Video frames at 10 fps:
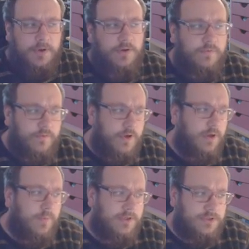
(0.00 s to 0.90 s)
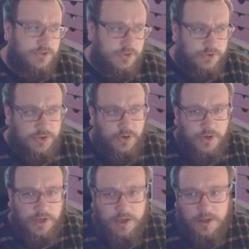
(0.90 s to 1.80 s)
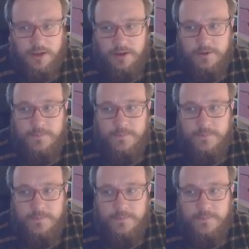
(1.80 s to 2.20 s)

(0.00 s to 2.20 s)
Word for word: of buttons use it on like a